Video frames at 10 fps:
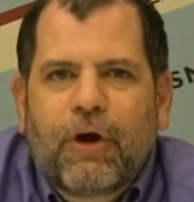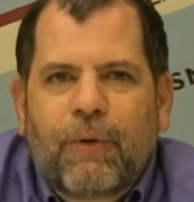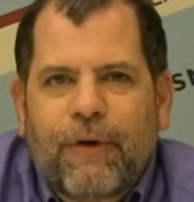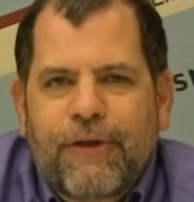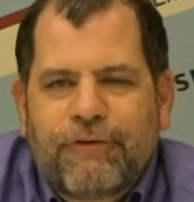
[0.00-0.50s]

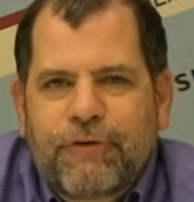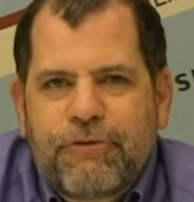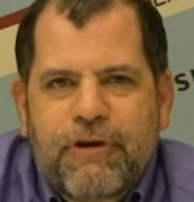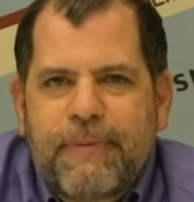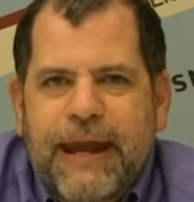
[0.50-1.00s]
or the
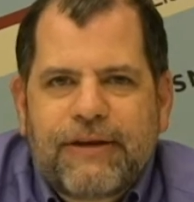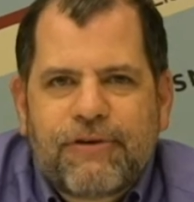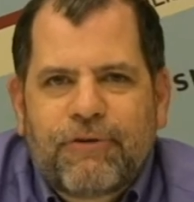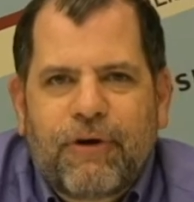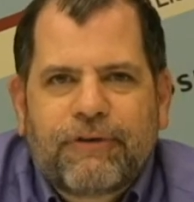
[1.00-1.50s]
first 3
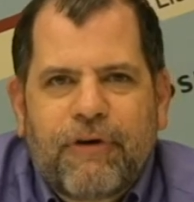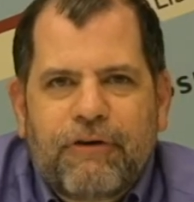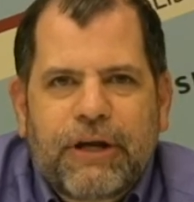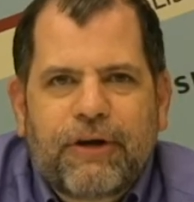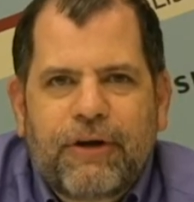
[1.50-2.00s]
pages aren't
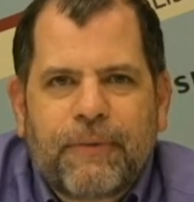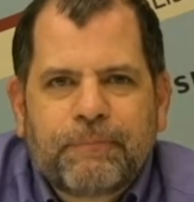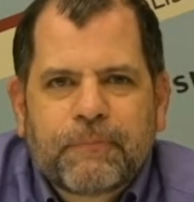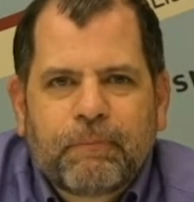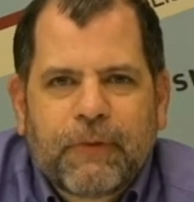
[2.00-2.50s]
very
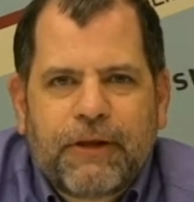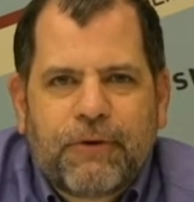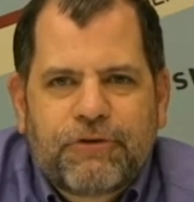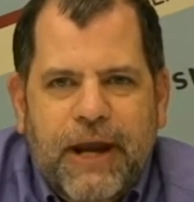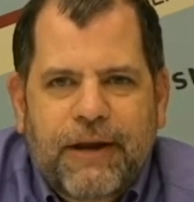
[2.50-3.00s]
good,
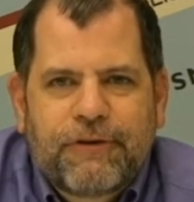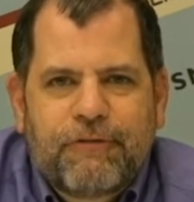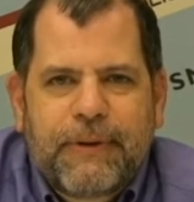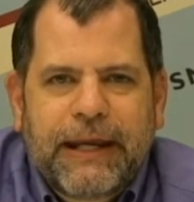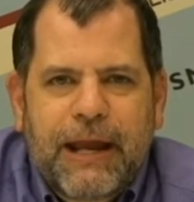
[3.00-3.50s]
your chance
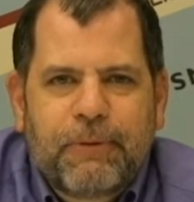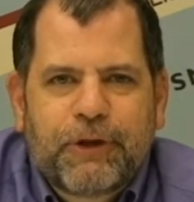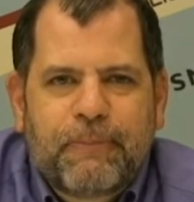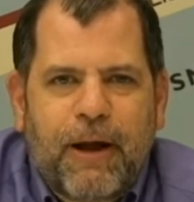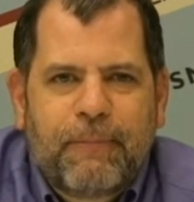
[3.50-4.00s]
of being able
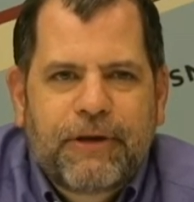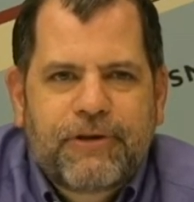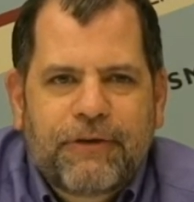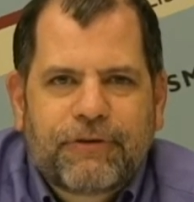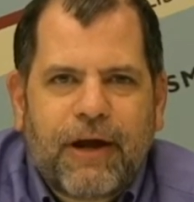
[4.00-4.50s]
to publish
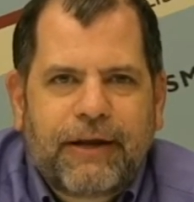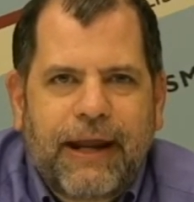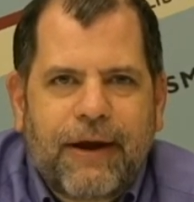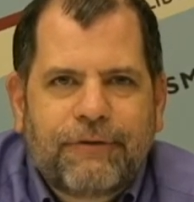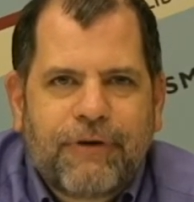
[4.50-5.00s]
has gone
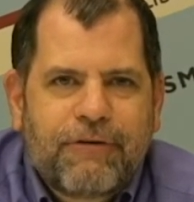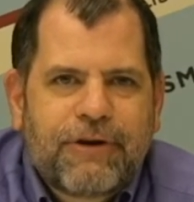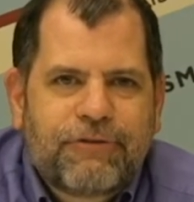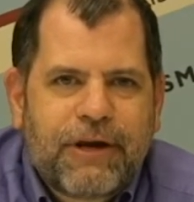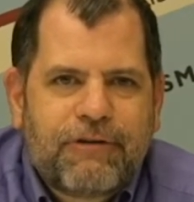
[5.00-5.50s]
down
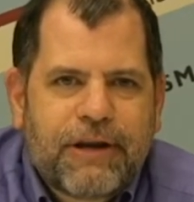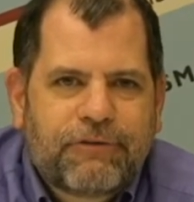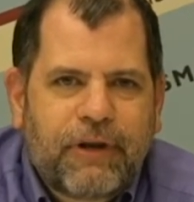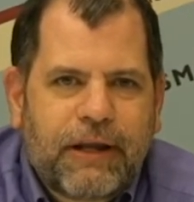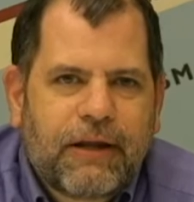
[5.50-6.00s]
very
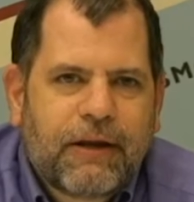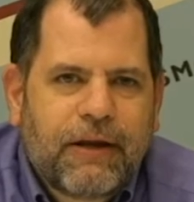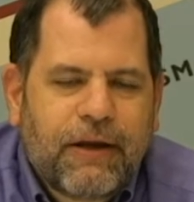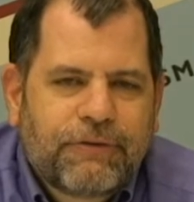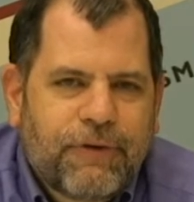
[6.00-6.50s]
seriously.
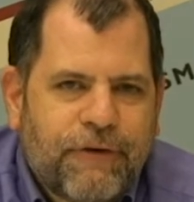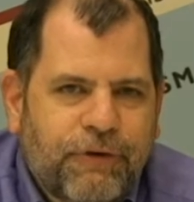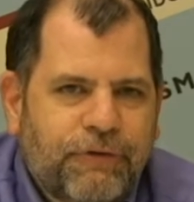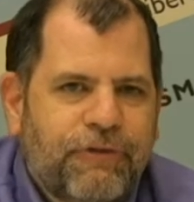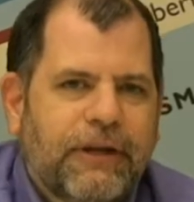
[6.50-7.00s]
So the
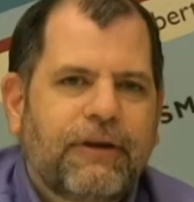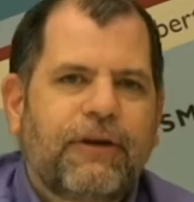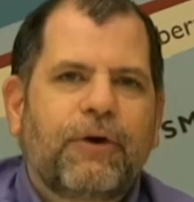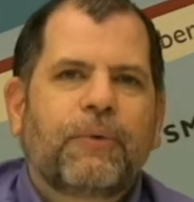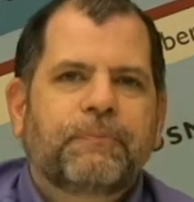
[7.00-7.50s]
first thing to
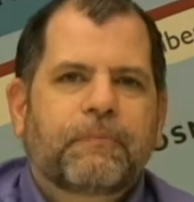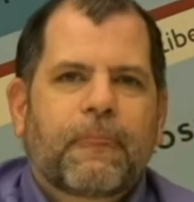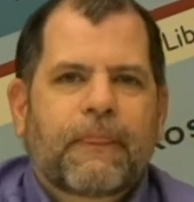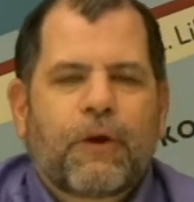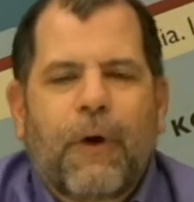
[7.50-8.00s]
do,
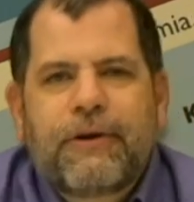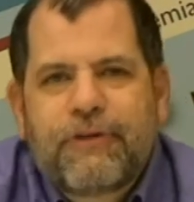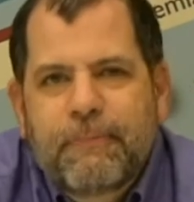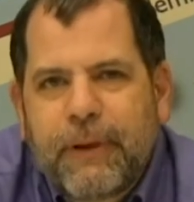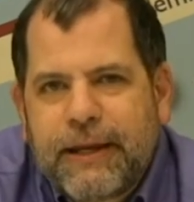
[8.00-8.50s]
quite
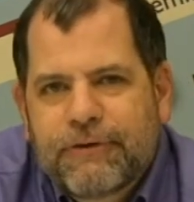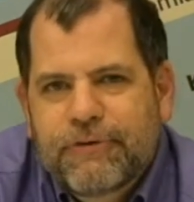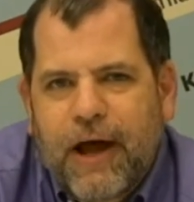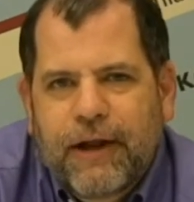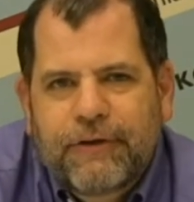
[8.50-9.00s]
simply,
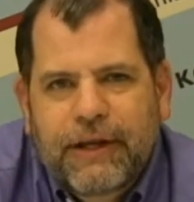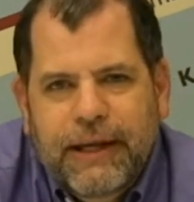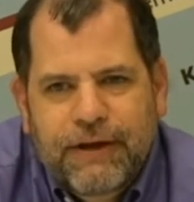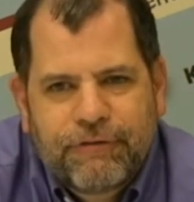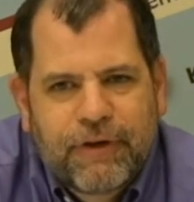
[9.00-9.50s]
is not to
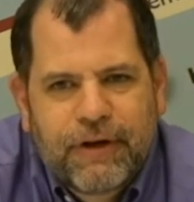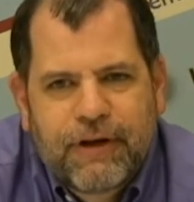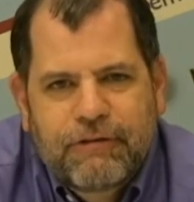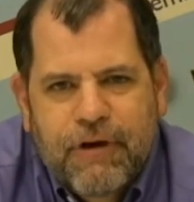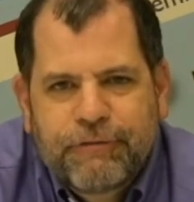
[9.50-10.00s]
give
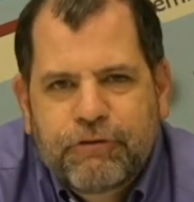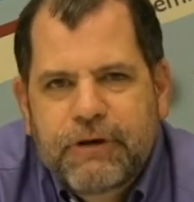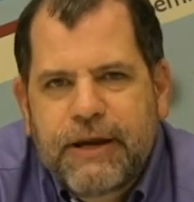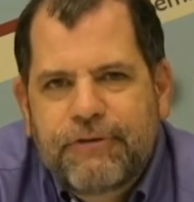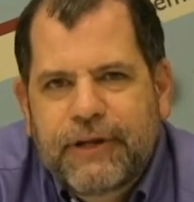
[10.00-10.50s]

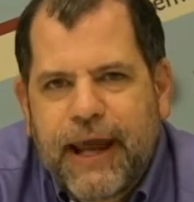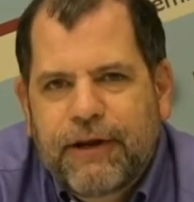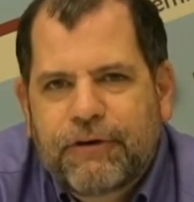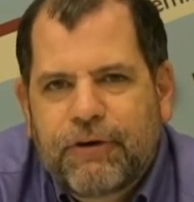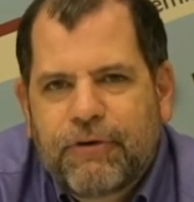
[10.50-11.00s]
referees and
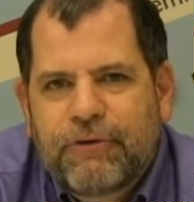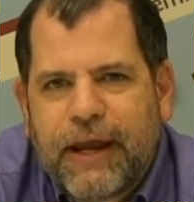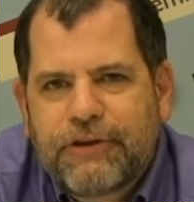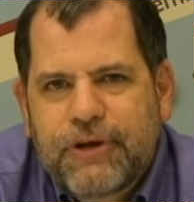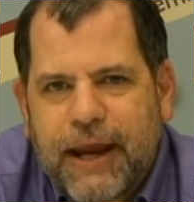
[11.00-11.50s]
editors
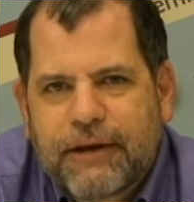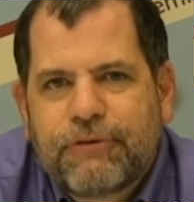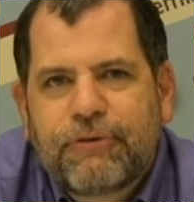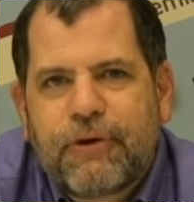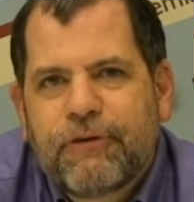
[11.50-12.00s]
a
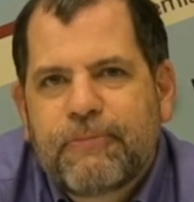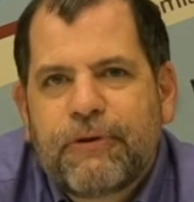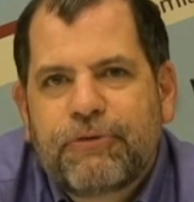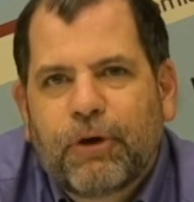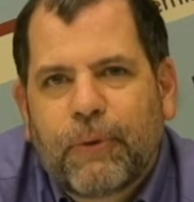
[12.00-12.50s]
chance to
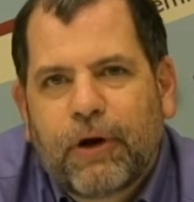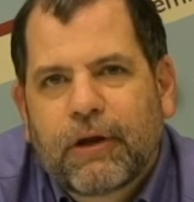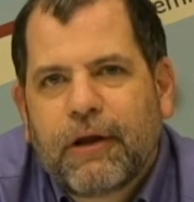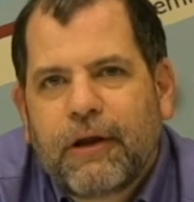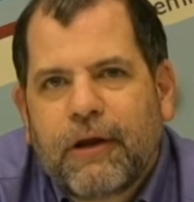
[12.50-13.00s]
dismiss your
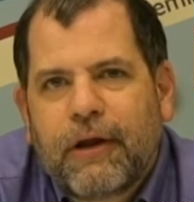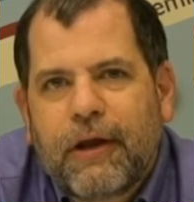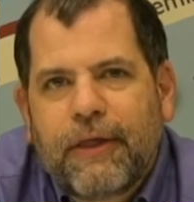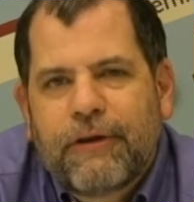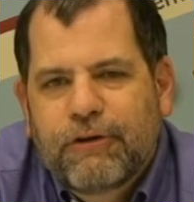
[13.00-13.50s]
work.
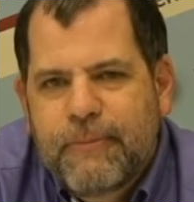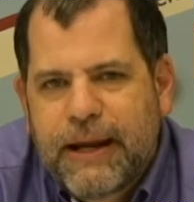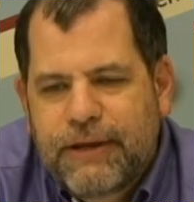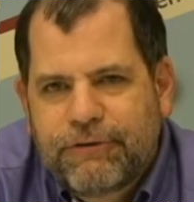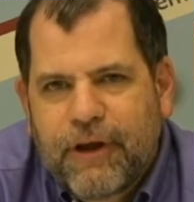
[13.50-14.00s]
There are
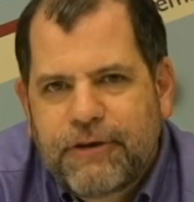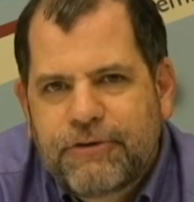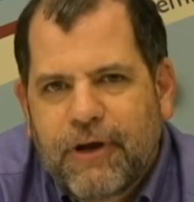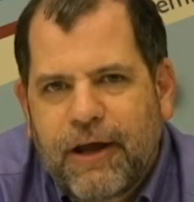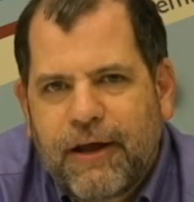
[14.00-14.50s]
many such